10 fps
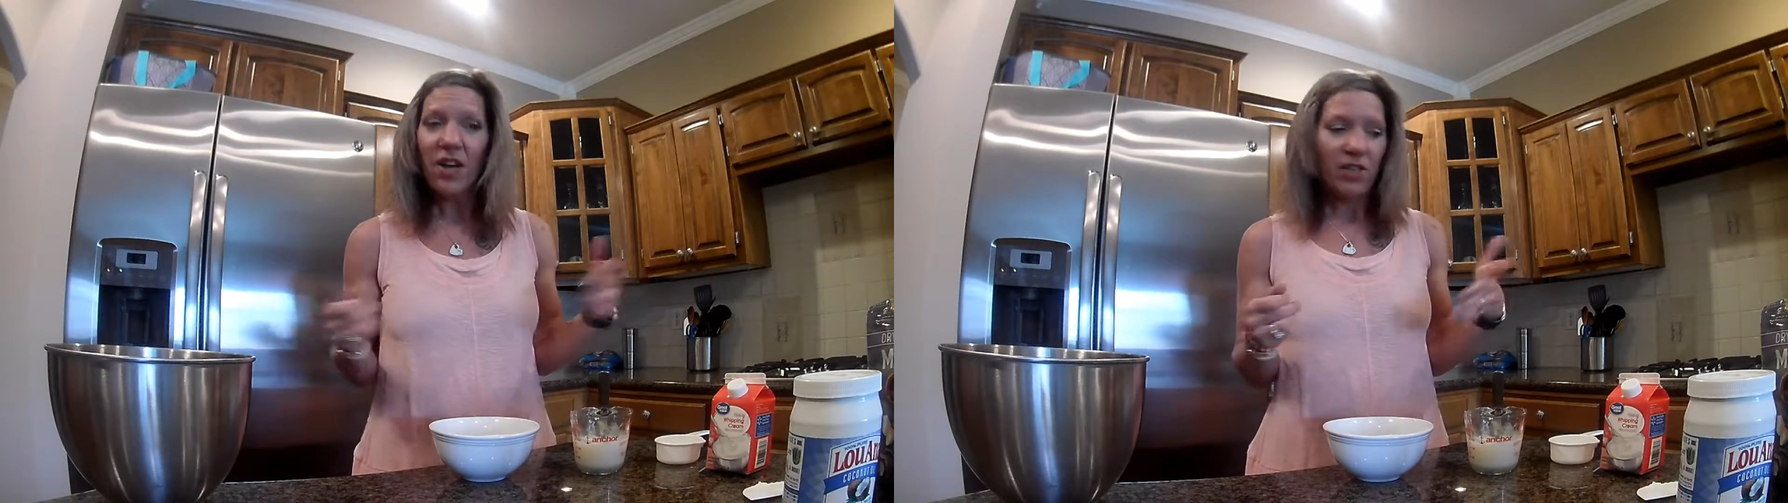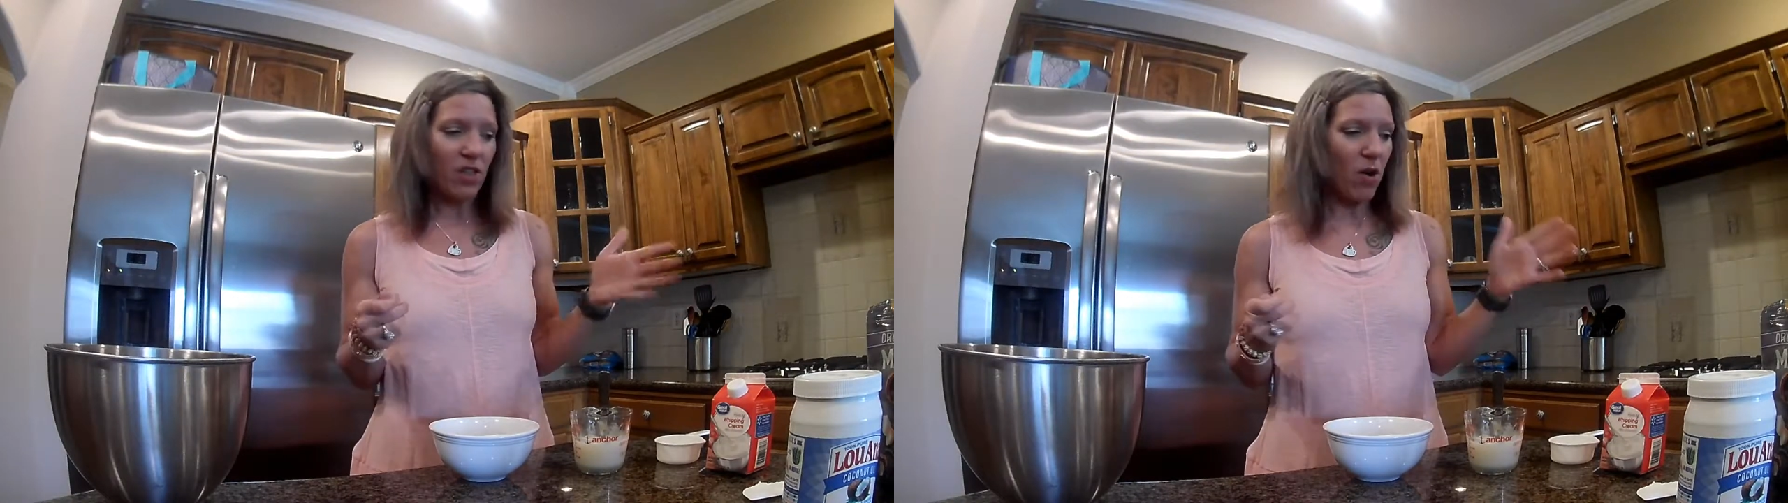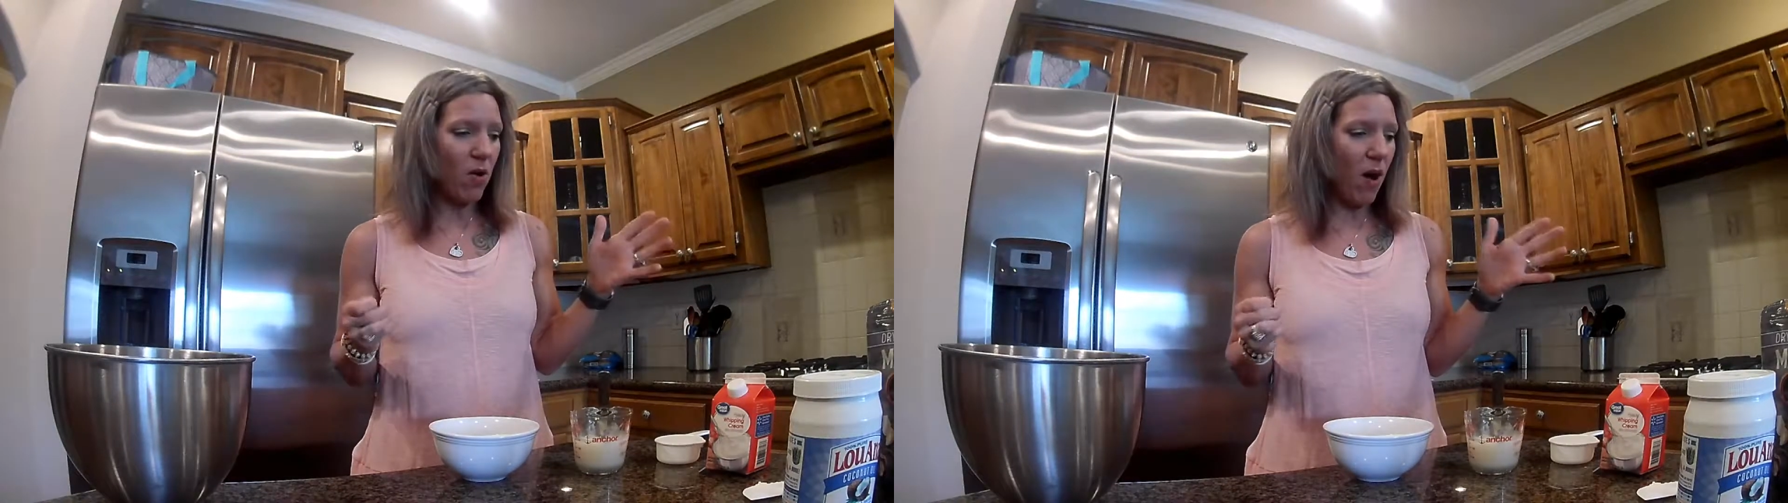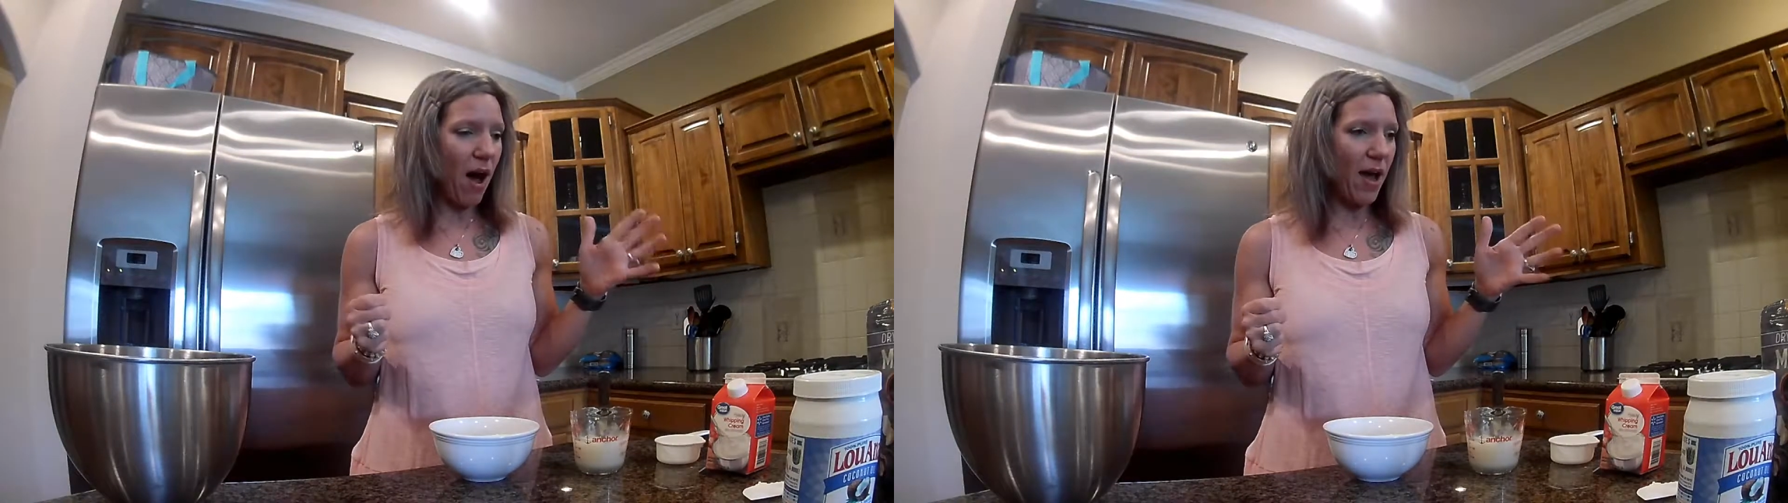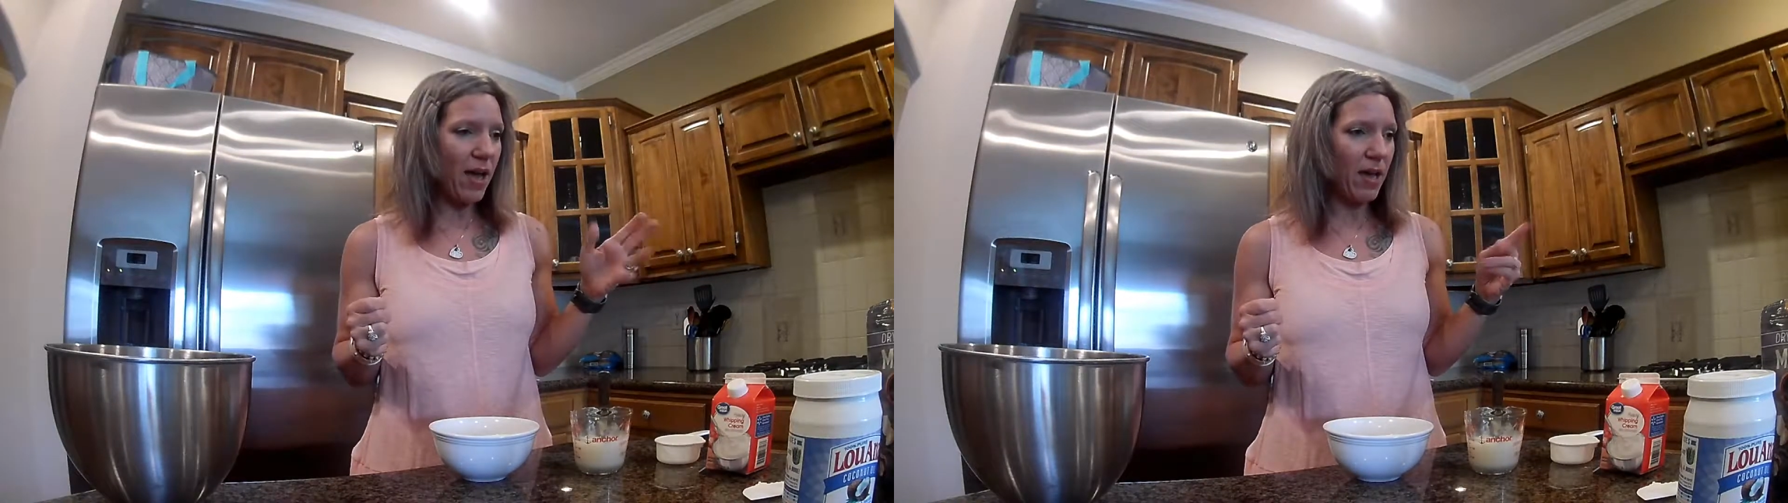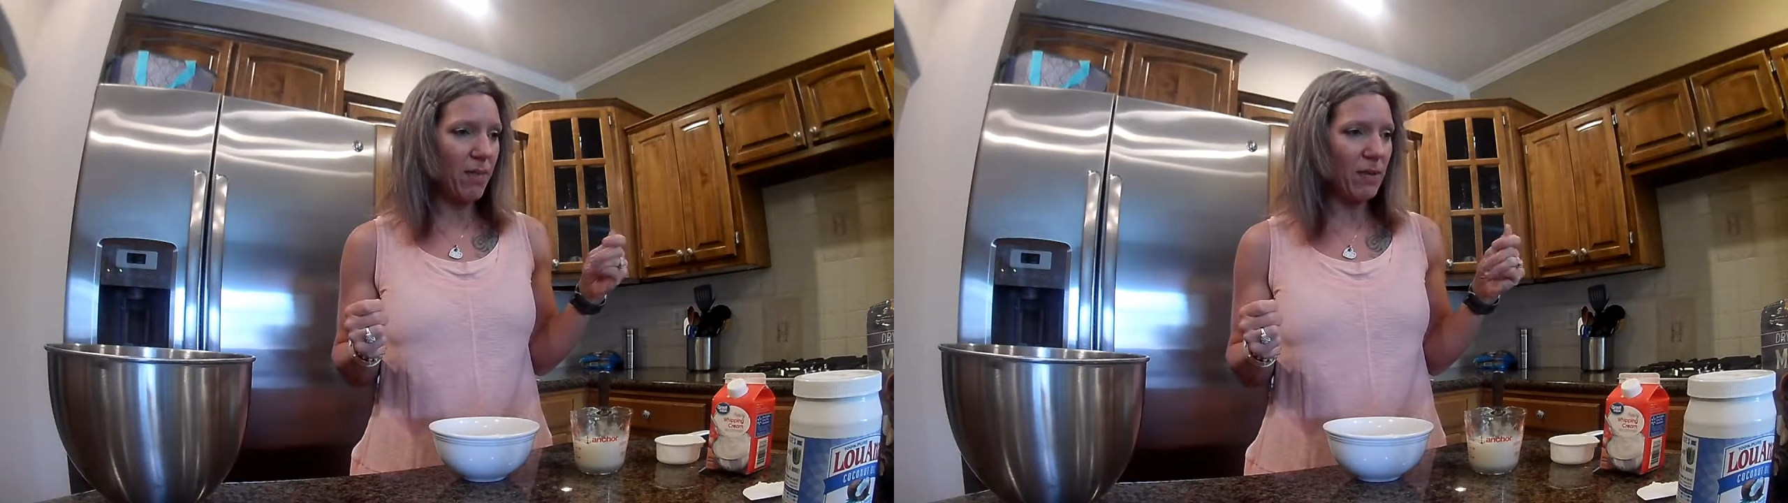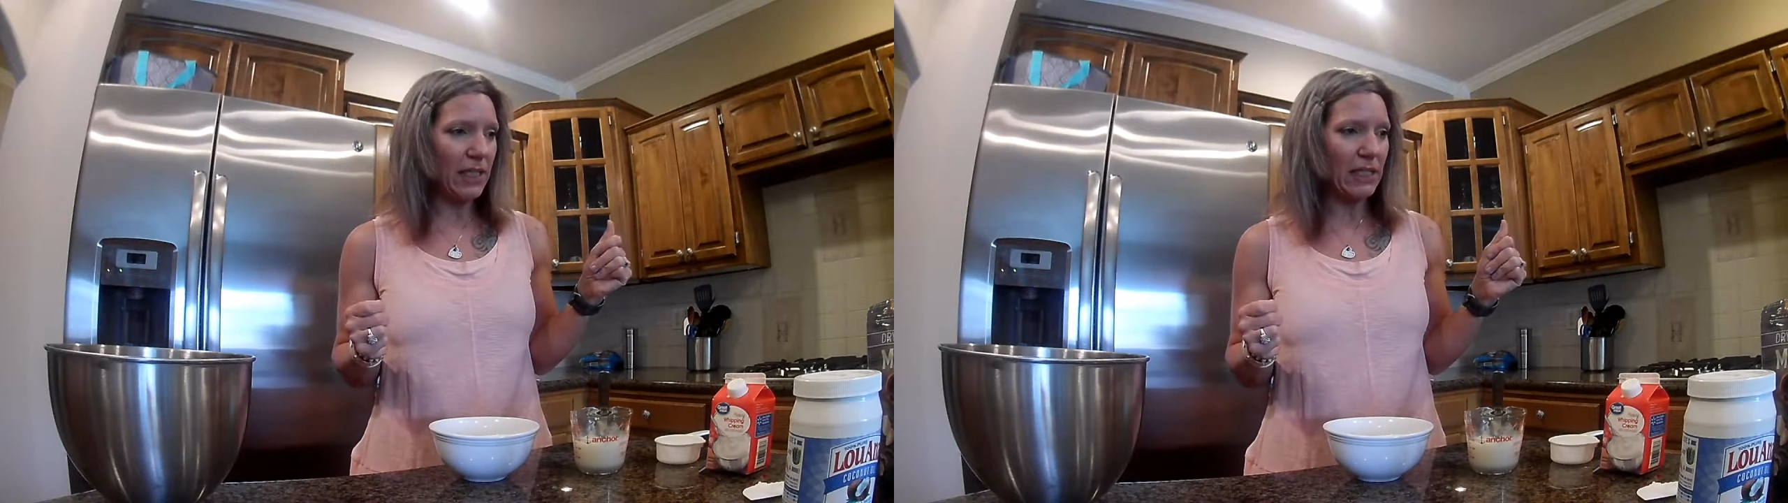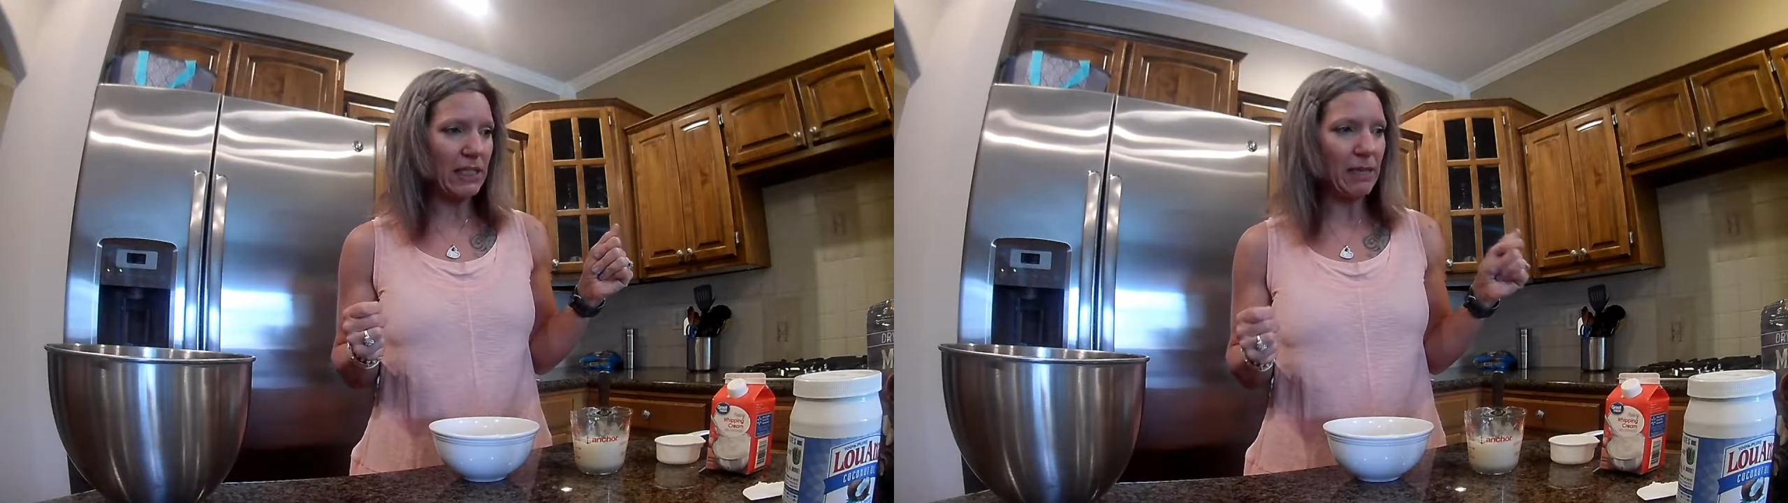So I am addicted